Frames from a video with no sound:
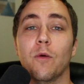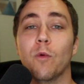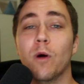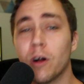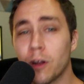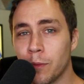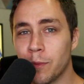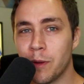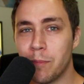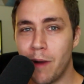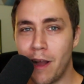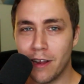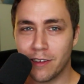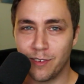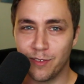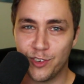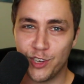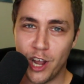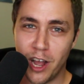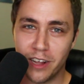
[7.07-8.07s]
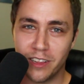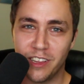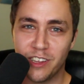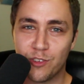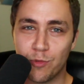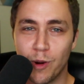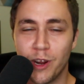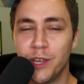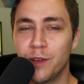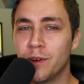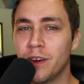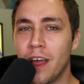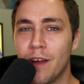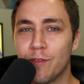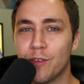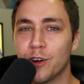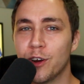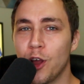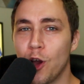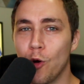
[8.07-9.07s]
Welcome to Box of Chocolates, where you
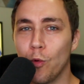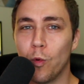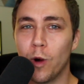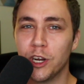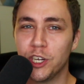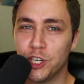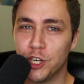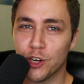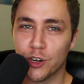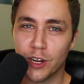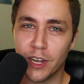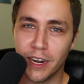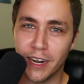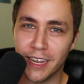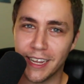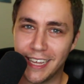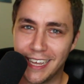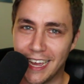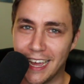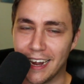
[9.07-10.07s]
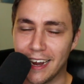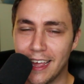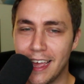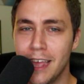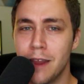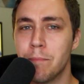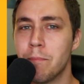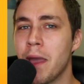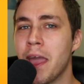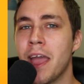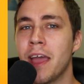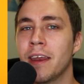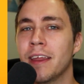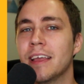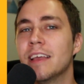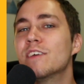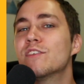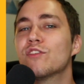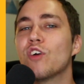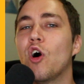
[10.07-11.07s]
never know what you're gonna get.
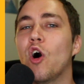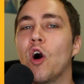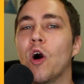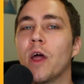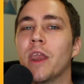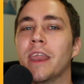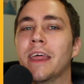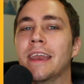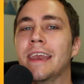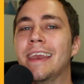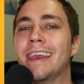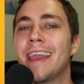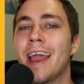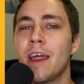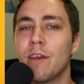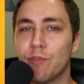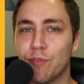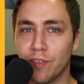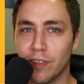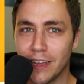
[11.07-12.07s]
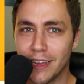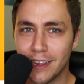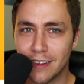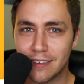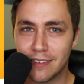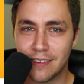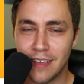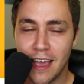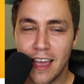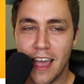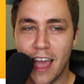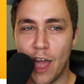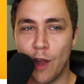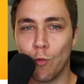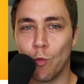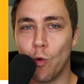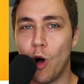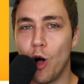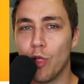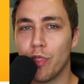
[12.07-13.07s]
Hitman is on Netflix,
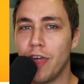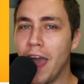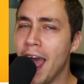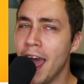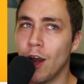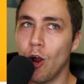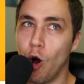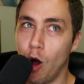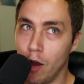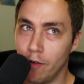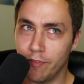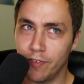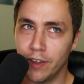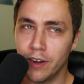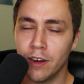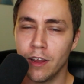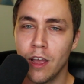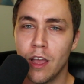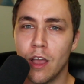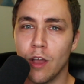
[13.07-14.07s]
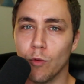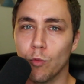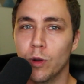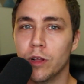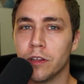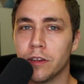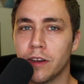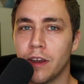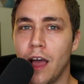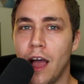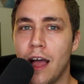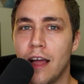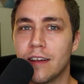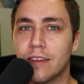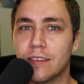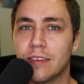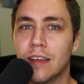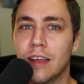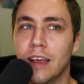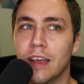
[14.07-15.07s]
and while that often will
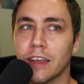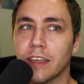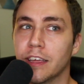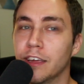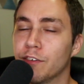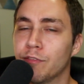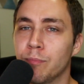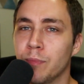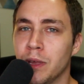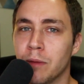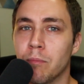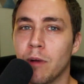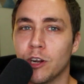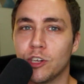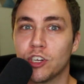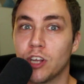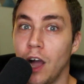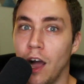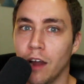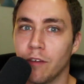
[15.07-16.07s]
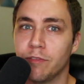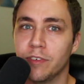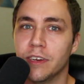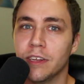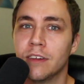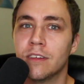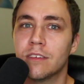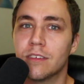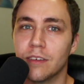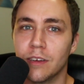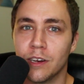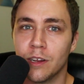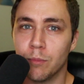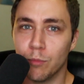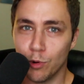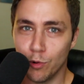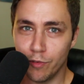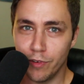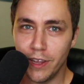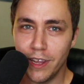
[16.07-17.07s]
not give me much confidence in a
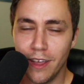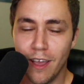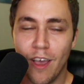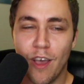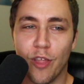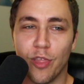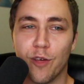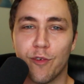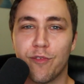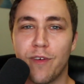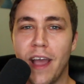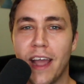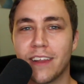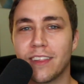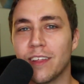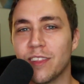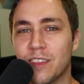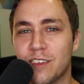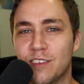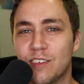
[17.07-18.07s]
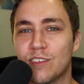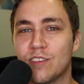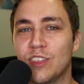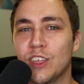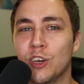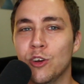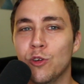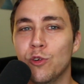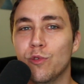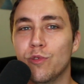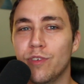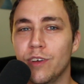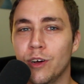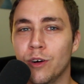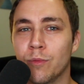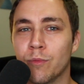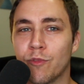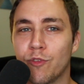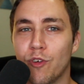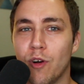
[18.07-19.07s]
movie, the fact that this is the new
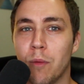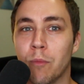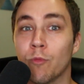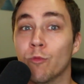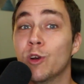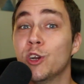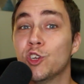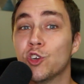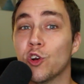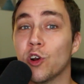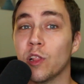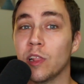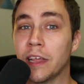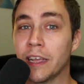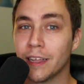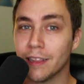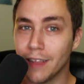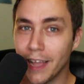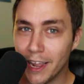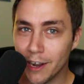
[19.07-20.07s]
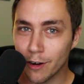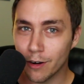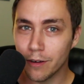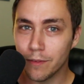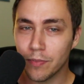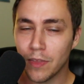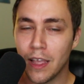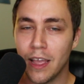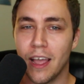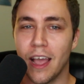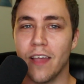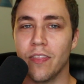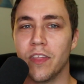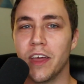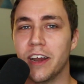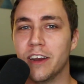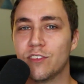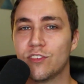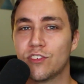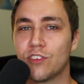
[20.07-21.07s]
film from Richard Linklater and
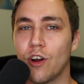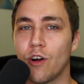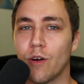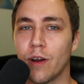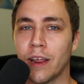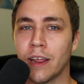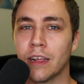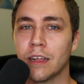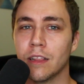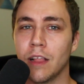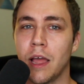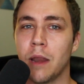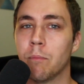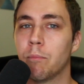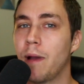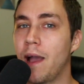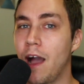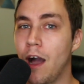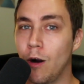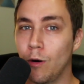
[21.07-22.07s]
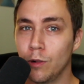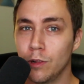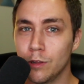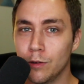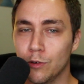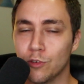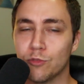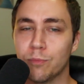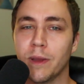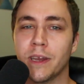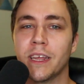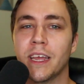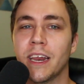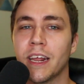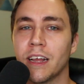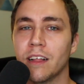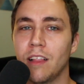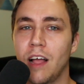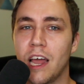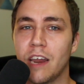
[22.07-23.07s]
that it's starring Glen Powell, who's been
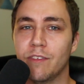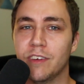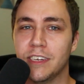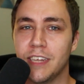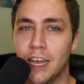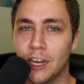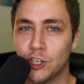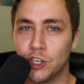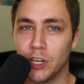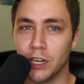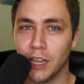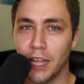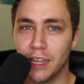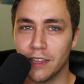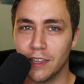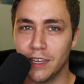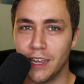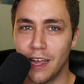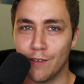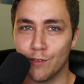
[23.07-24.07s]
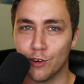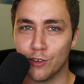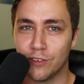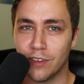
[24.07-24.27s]
getting a lot of attention lately ever